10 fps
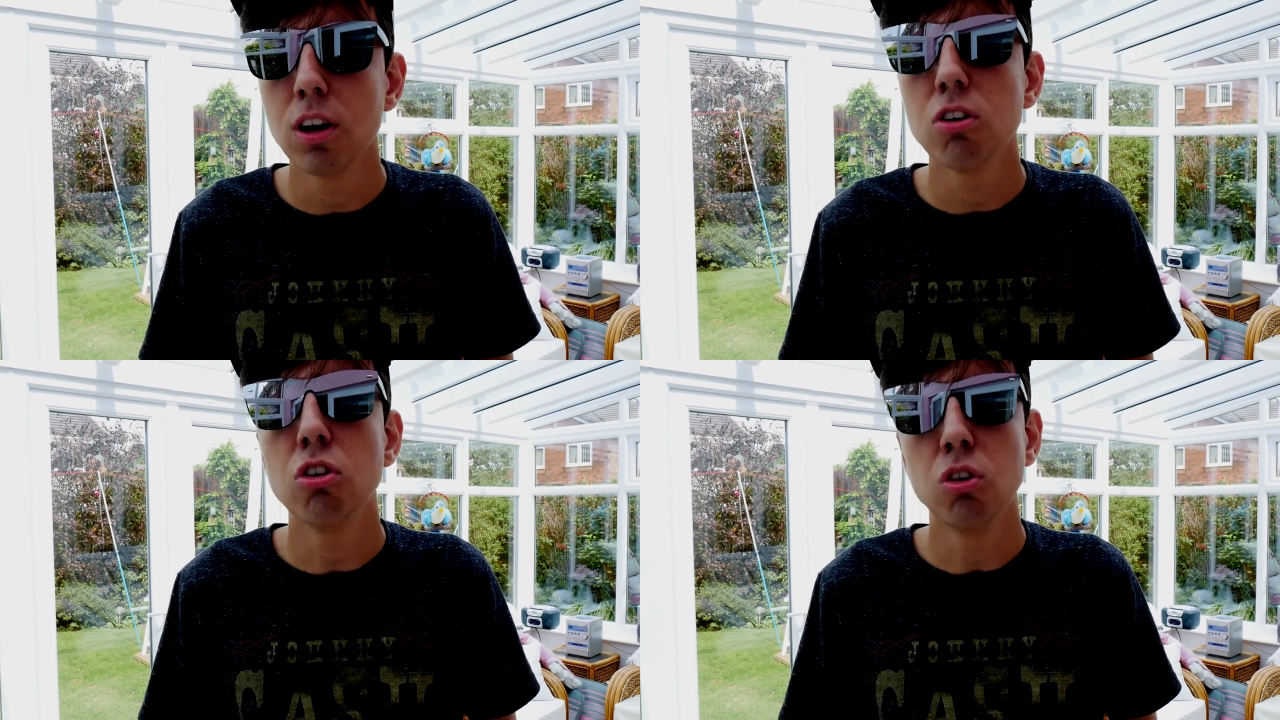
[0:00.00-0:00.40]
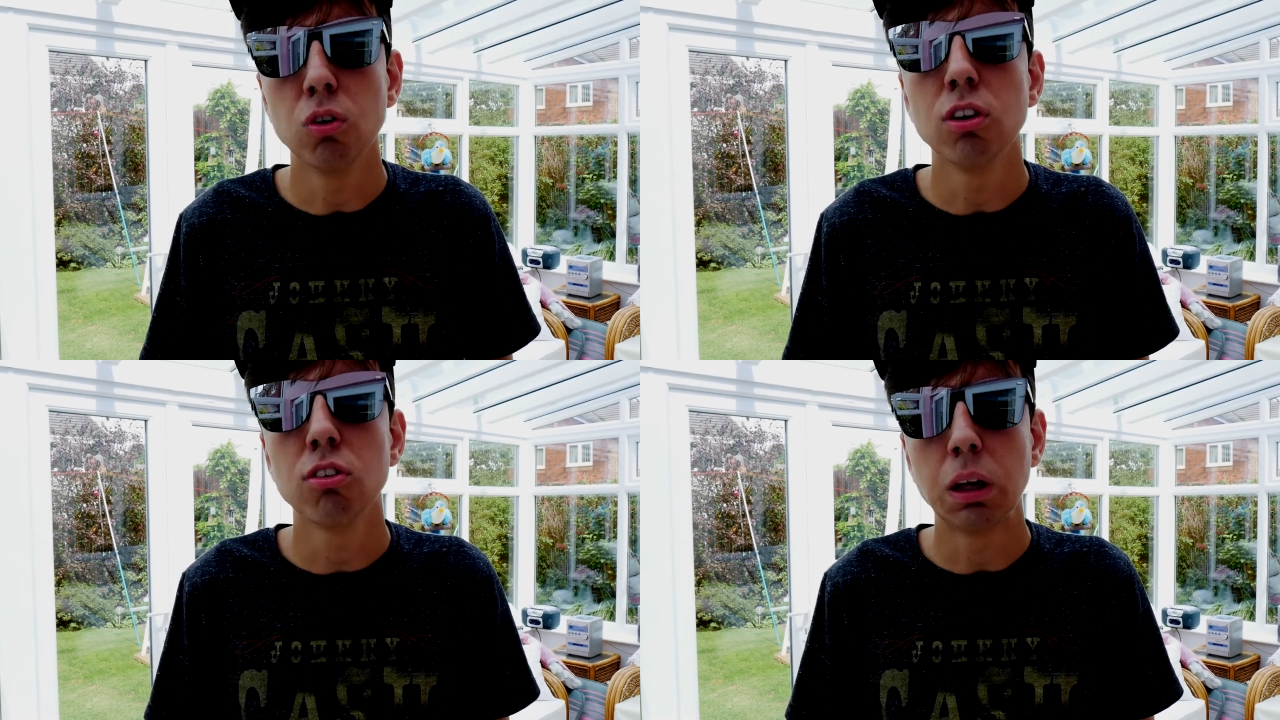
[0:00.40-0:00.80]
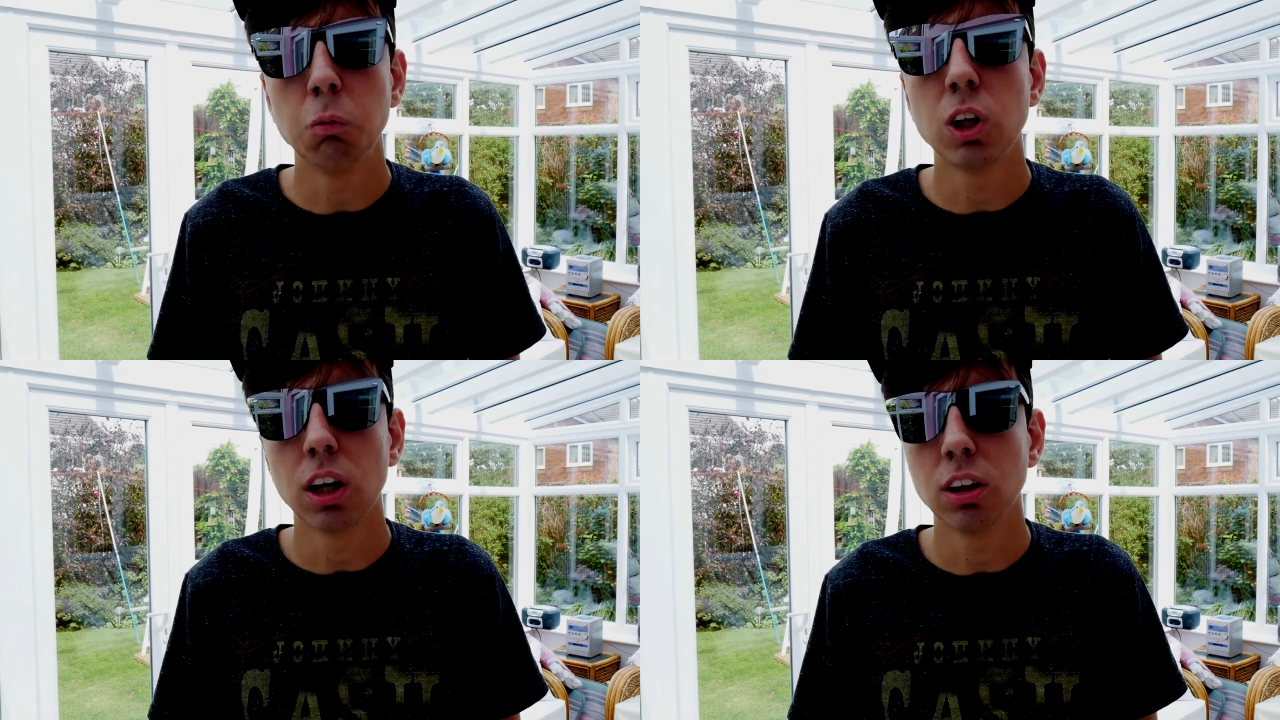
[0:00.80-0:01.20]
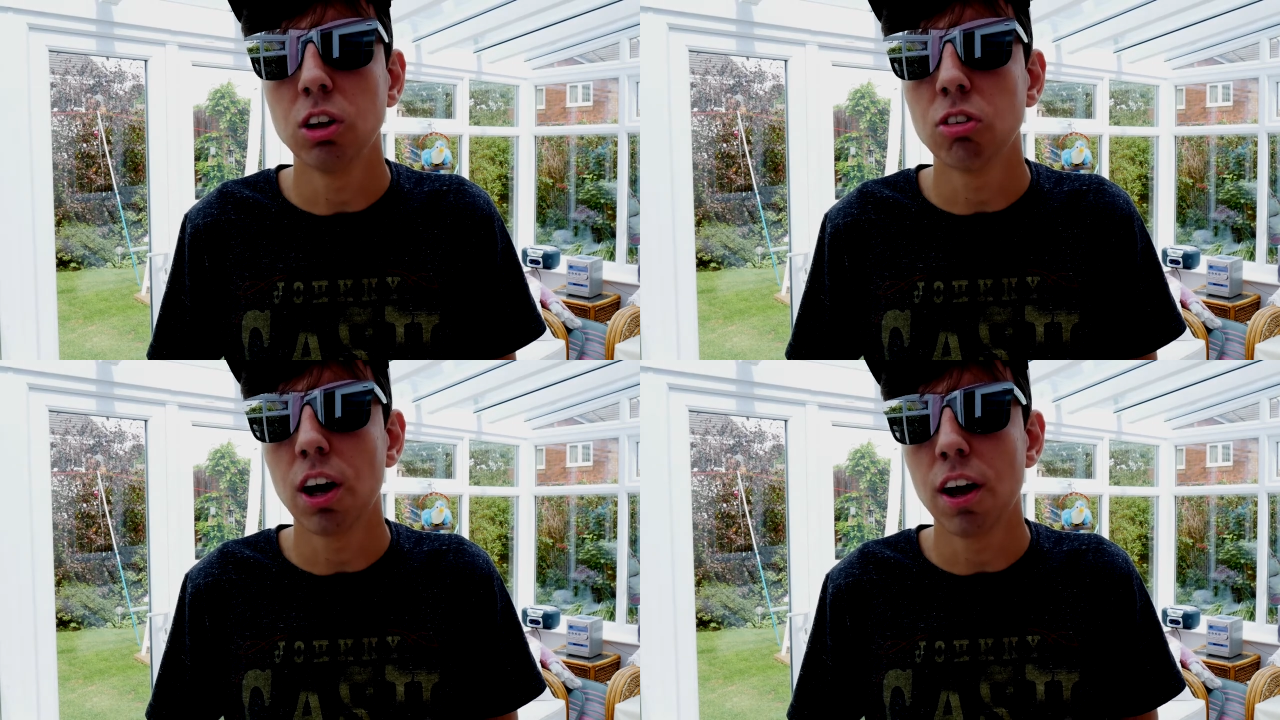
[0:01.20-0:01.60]
to do the same challenge
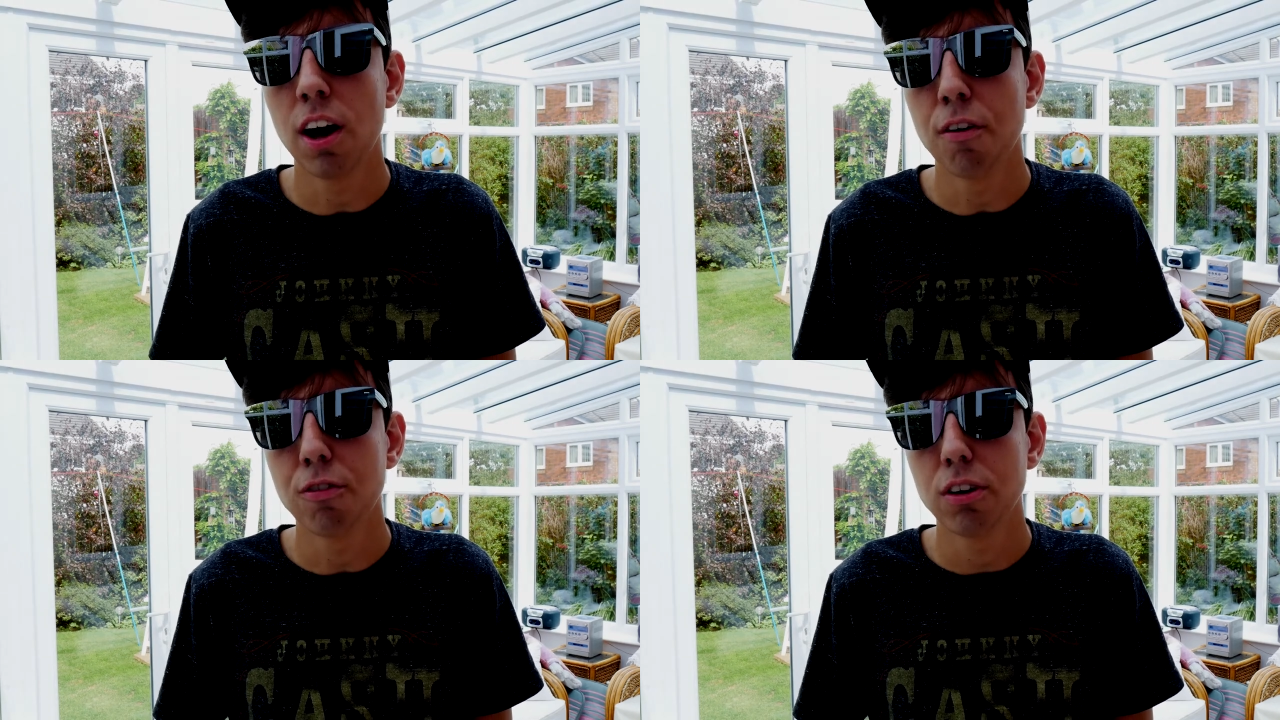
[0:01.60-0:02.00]
as I have.